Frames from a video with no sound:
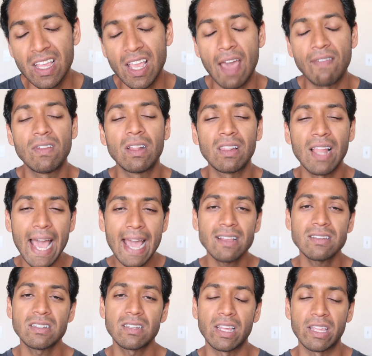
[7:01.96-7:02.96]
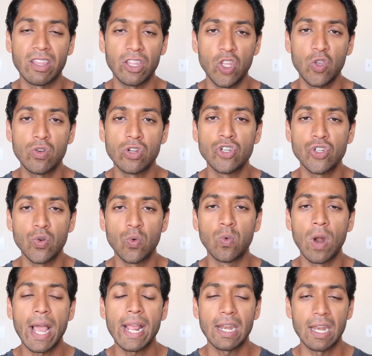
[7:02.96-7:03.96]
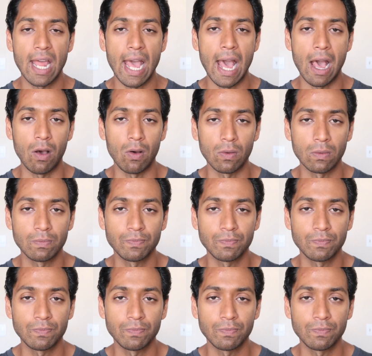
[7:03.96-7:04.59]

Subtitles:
And the last thing that you can do right now